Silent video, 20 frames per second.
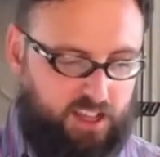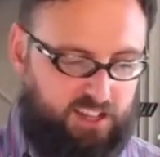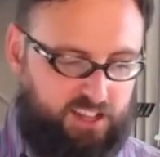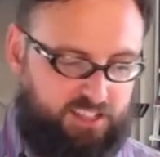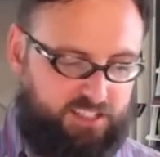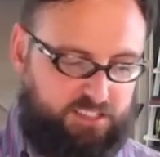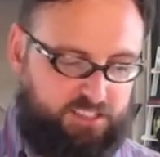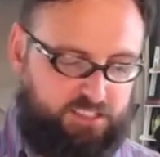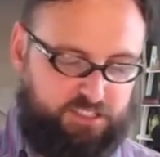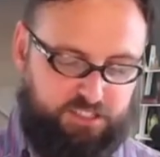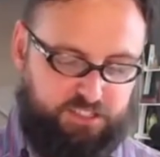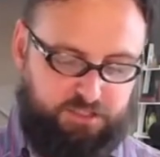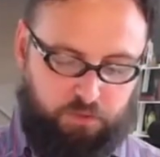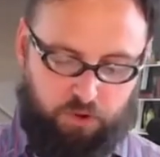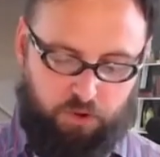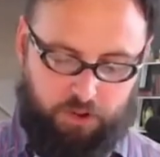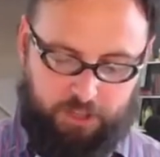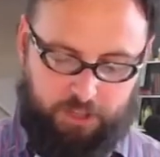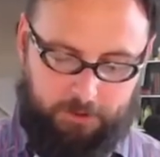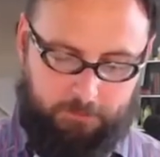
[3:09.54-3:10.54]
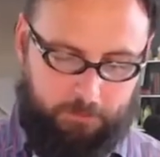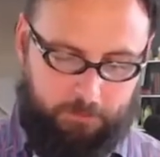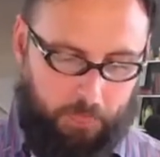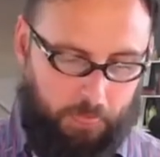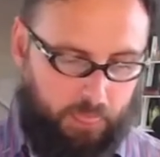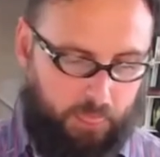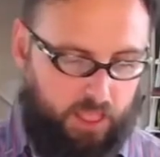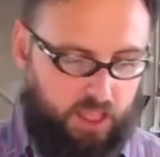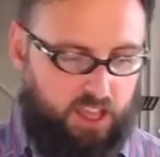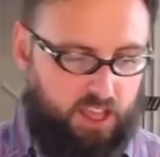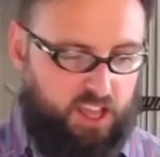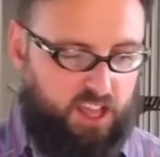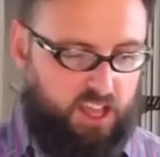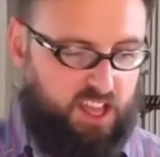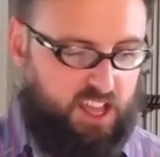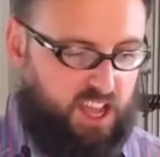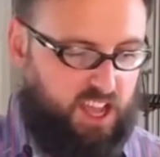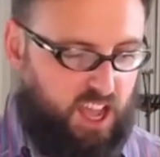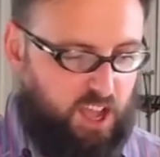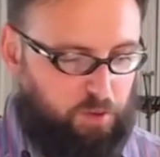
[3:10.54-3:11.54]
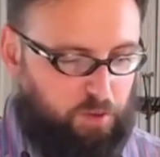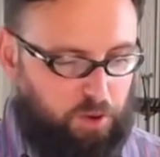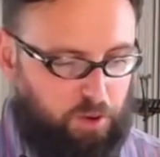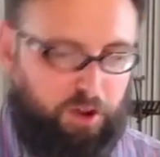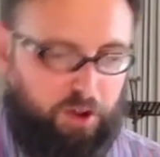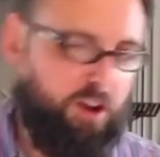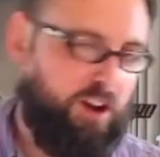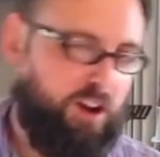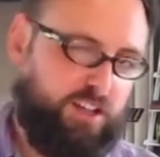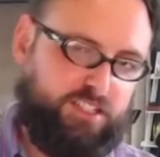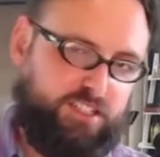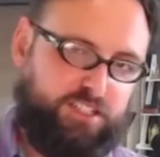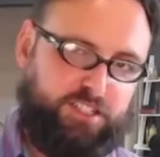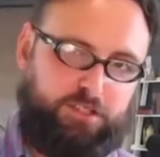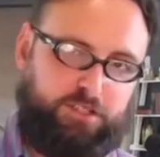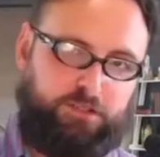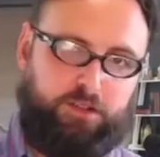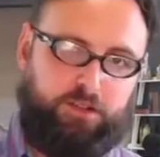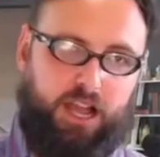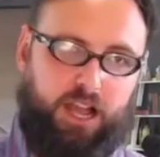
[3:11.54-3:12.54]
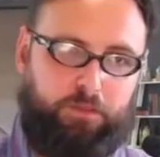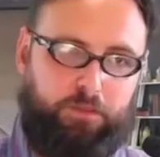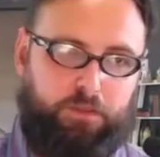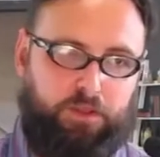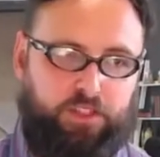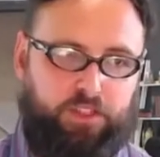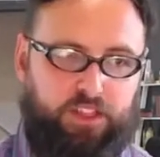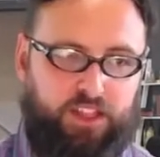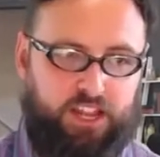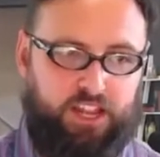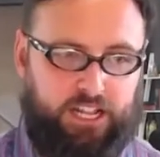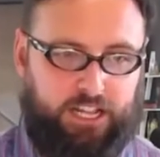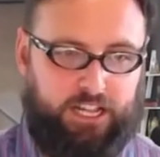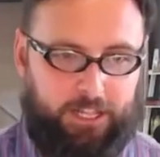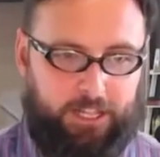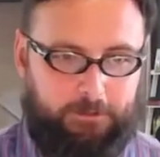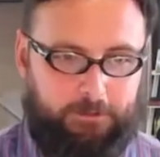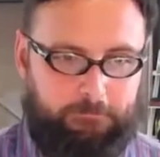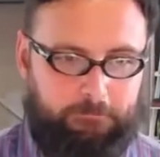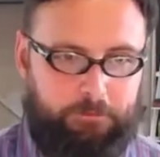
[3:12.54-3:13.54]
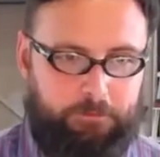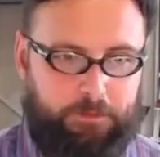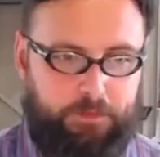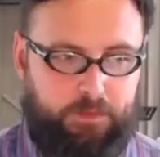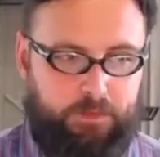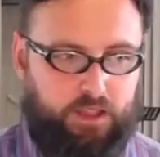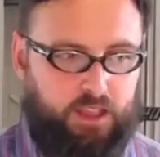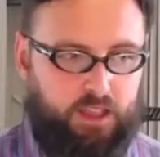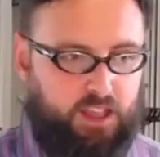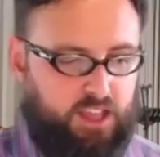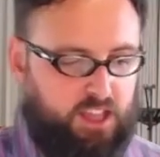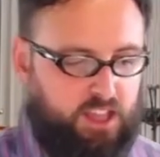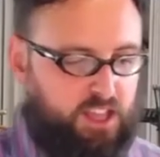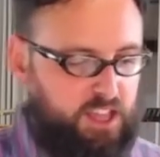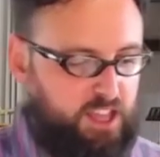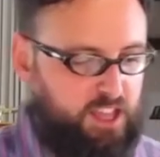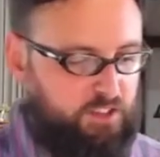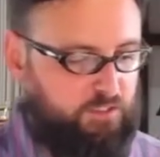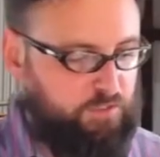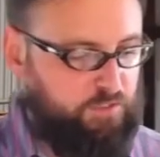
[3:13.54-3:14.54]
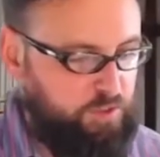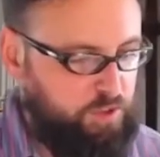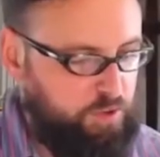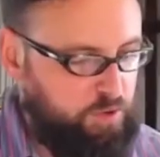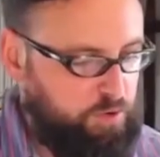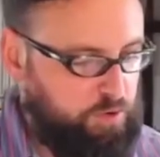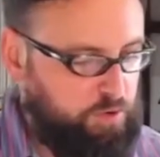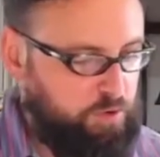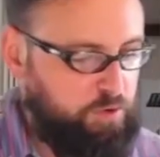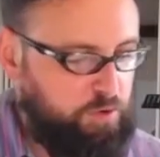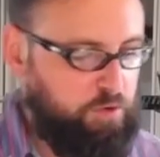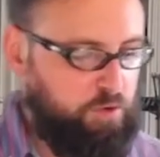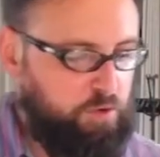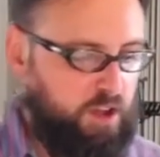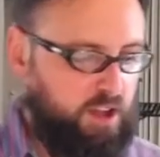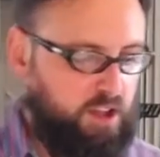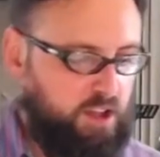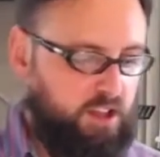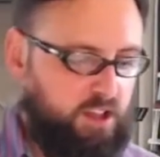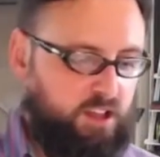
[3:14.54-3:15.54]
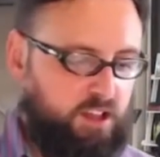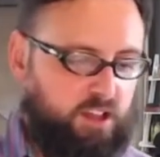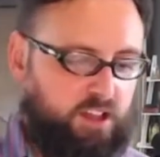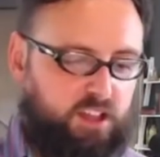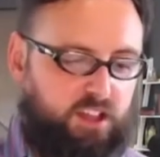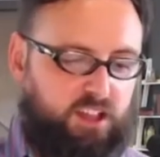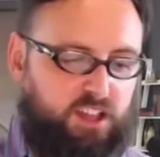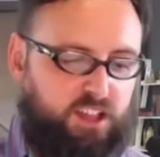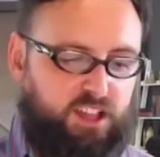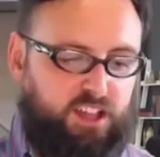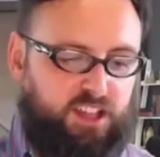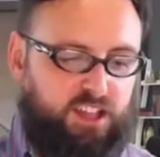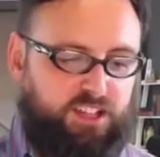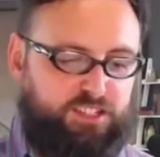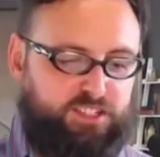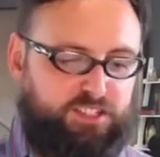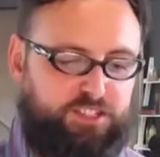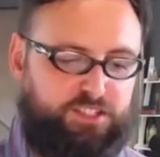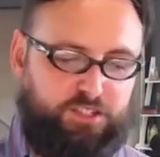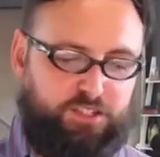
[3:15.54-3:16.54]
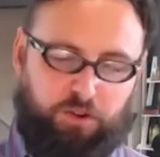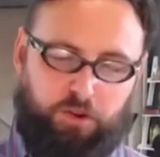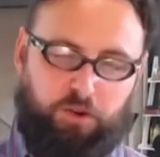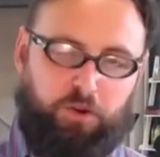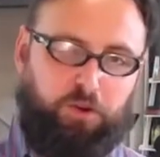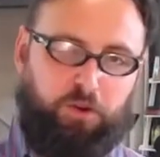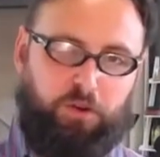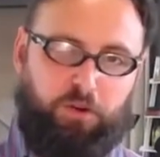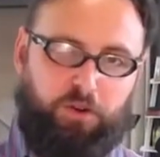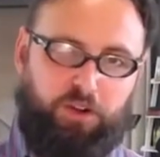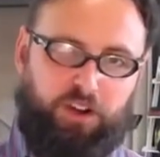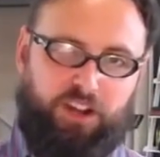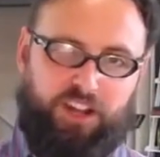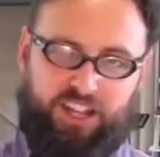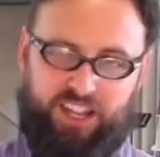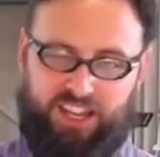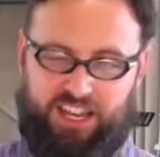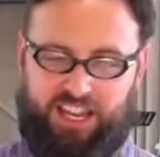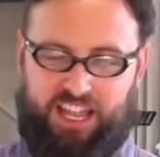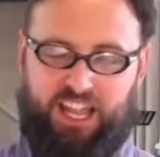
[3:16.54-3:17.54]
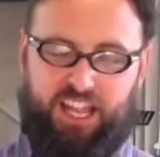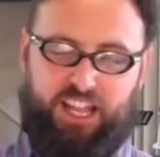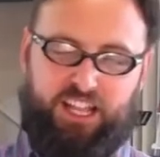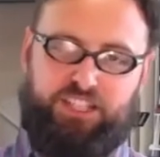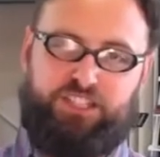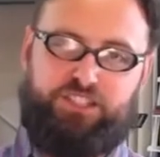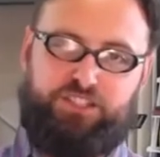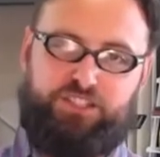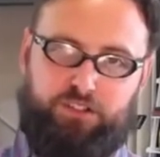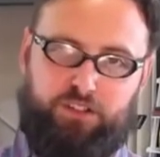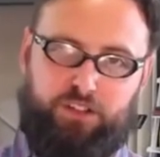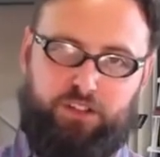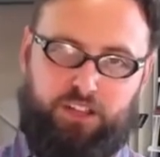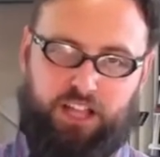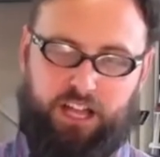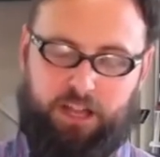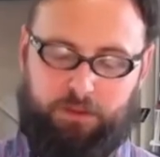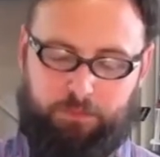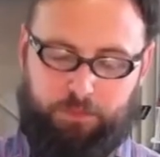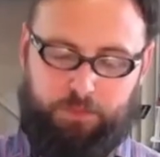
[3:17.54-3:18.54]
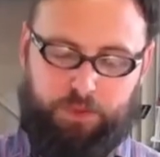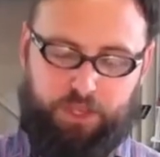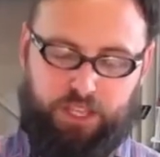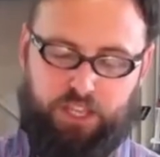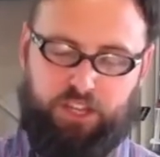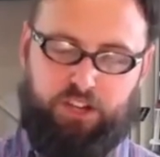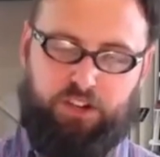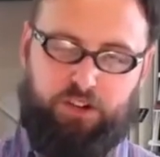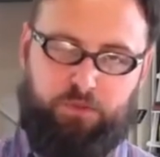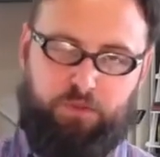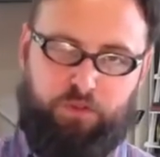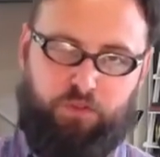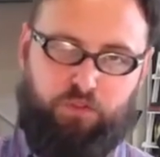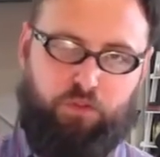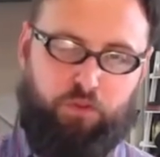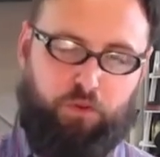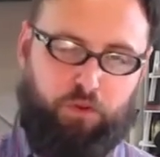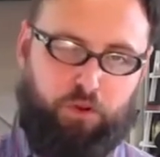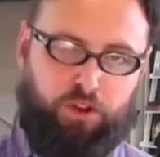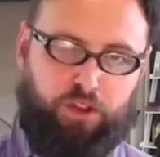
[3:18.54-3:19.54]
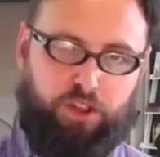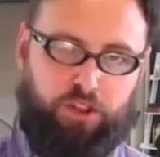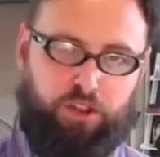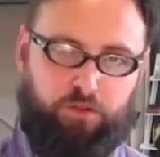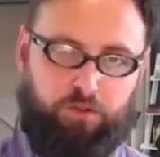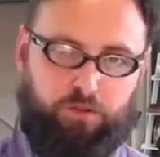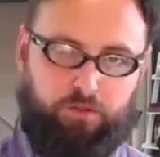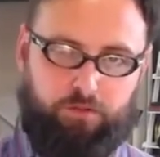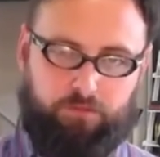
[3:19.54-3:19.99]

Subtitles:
This morning, I want to ask you, hypothetically, if you saw an angel appear before you,